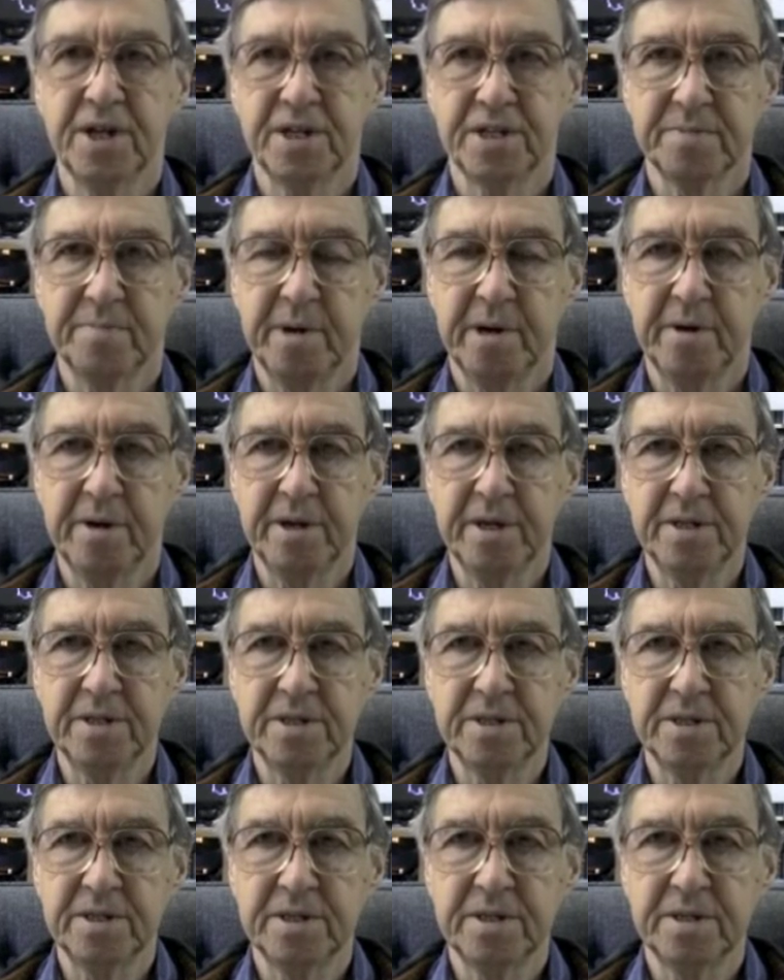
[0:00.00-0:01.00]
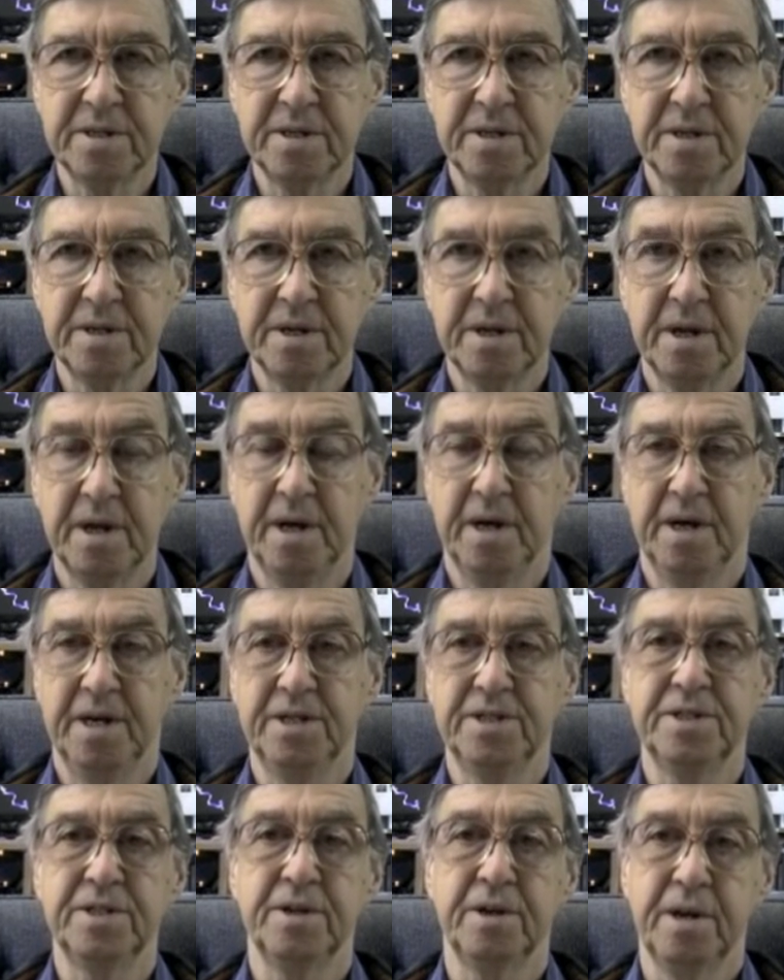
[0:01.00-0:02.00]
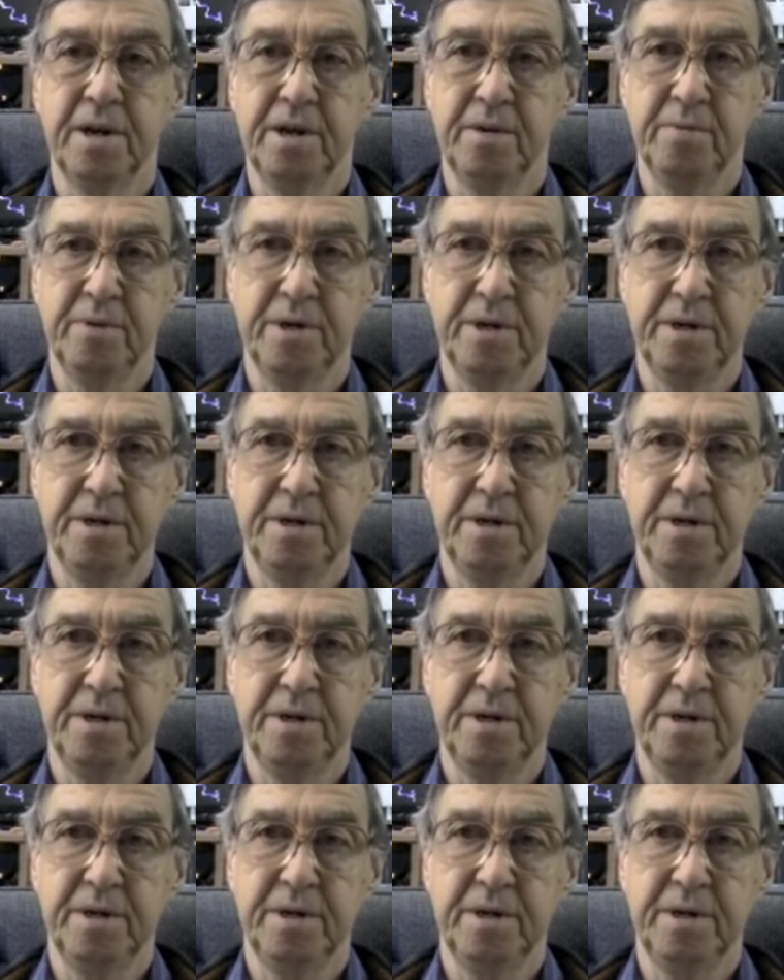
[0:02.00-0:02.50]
experience? I certainly would.